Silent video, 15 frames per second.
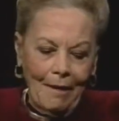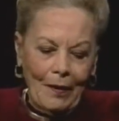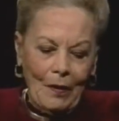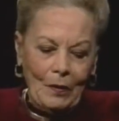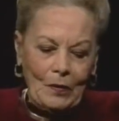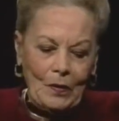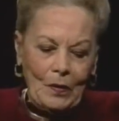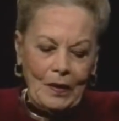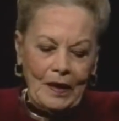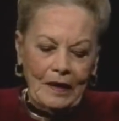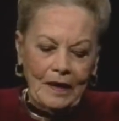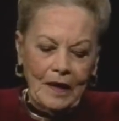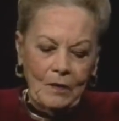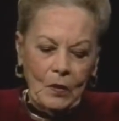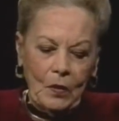um, so when I
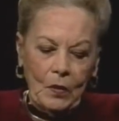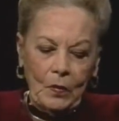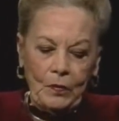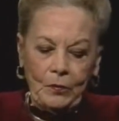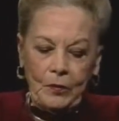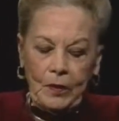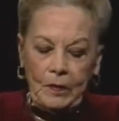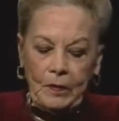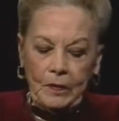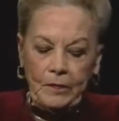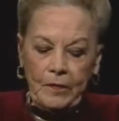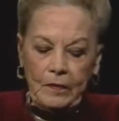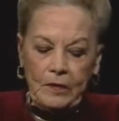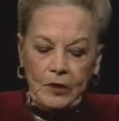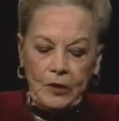came home from,
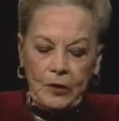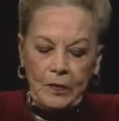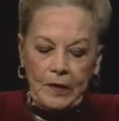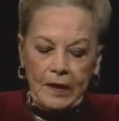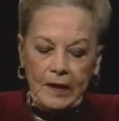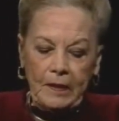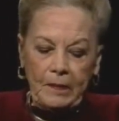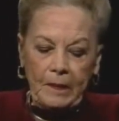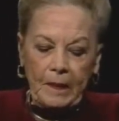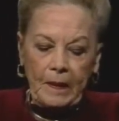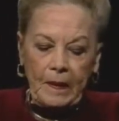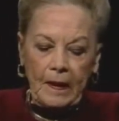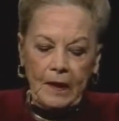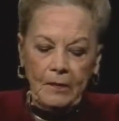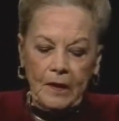from Germany,
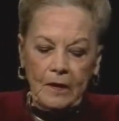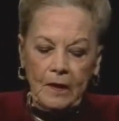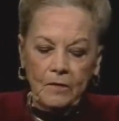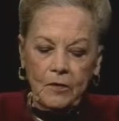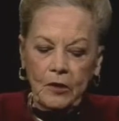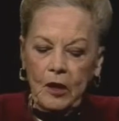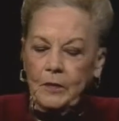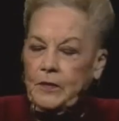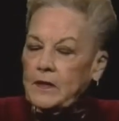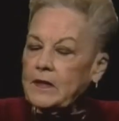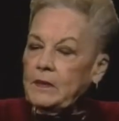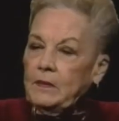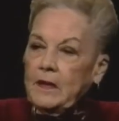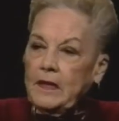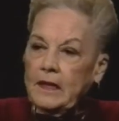I went over almost
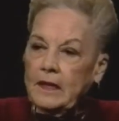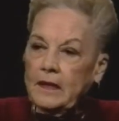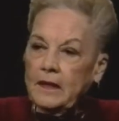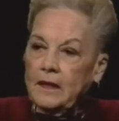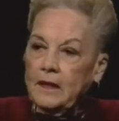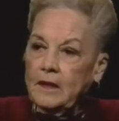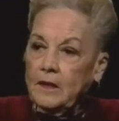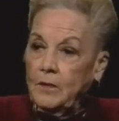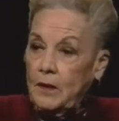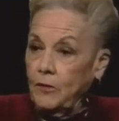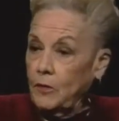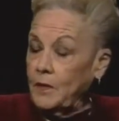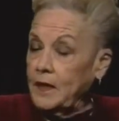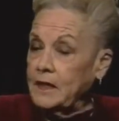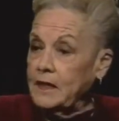immediately to be
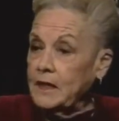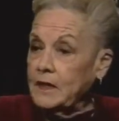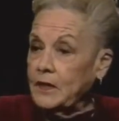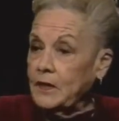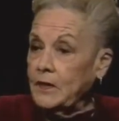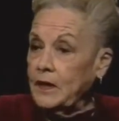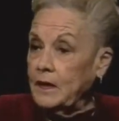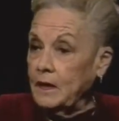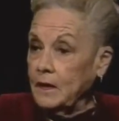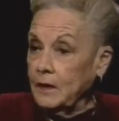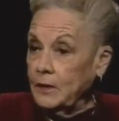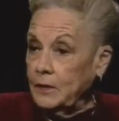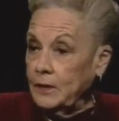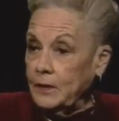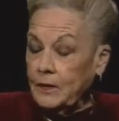with my sister in
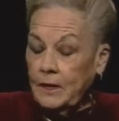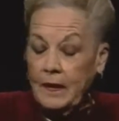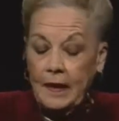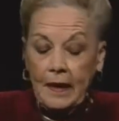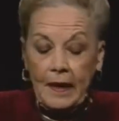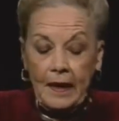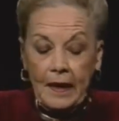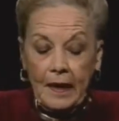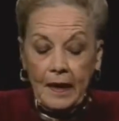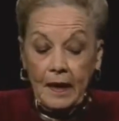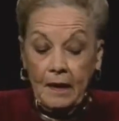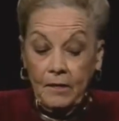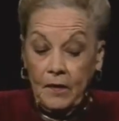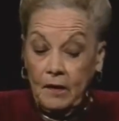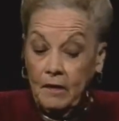Honolulu. Mm -hmm.
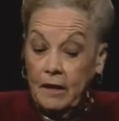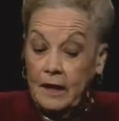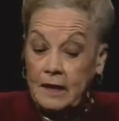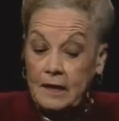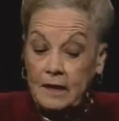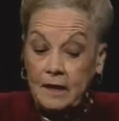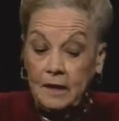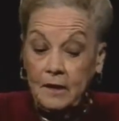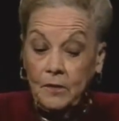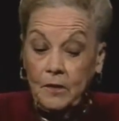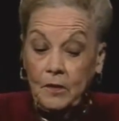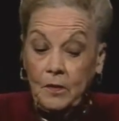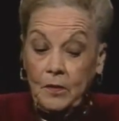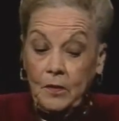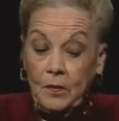And there I studied with
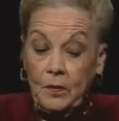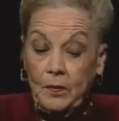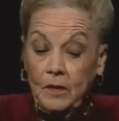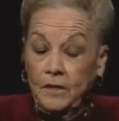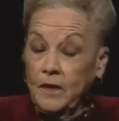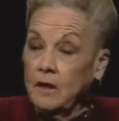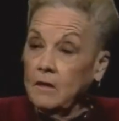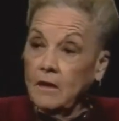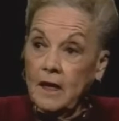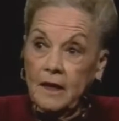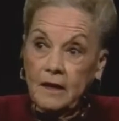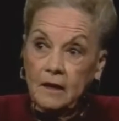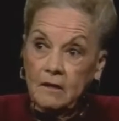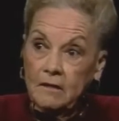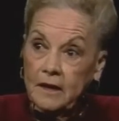the pupil of
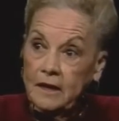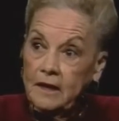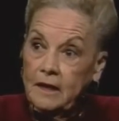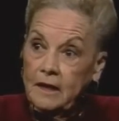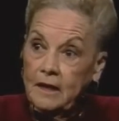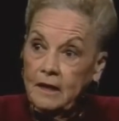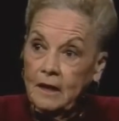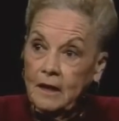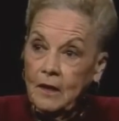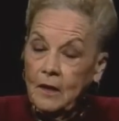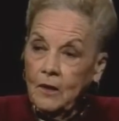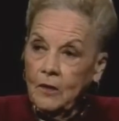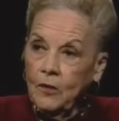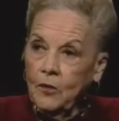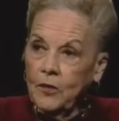Iolani Luahini,
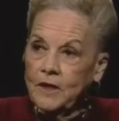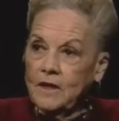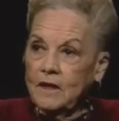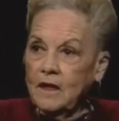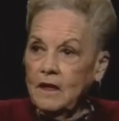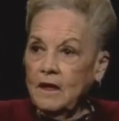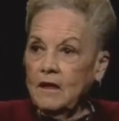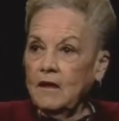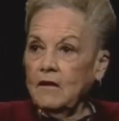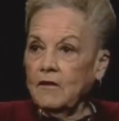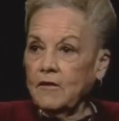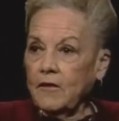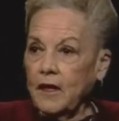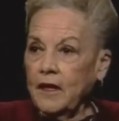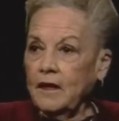who was the
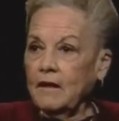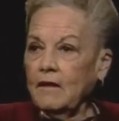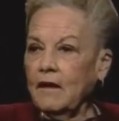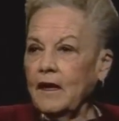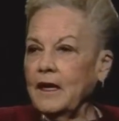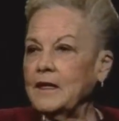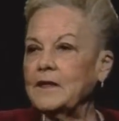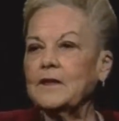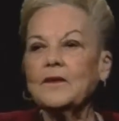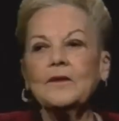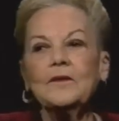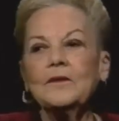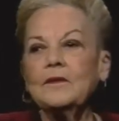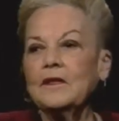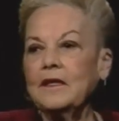great classical
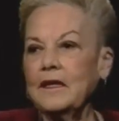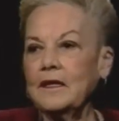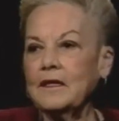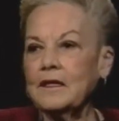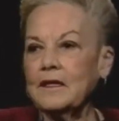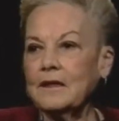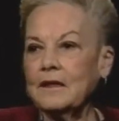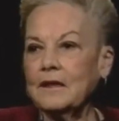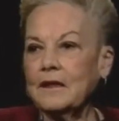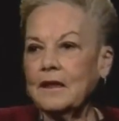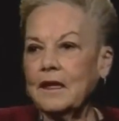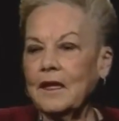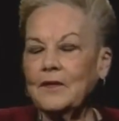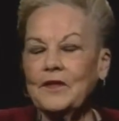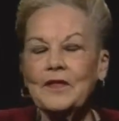hula dancer
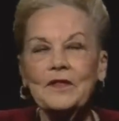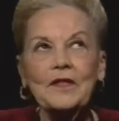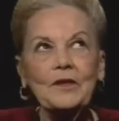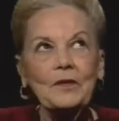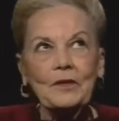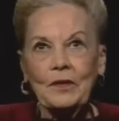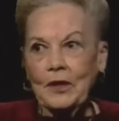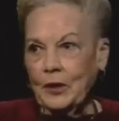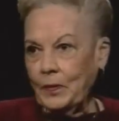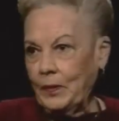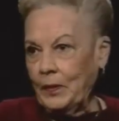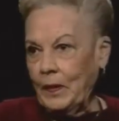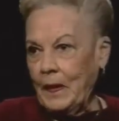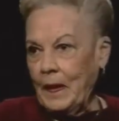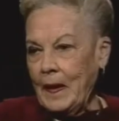and just incredible.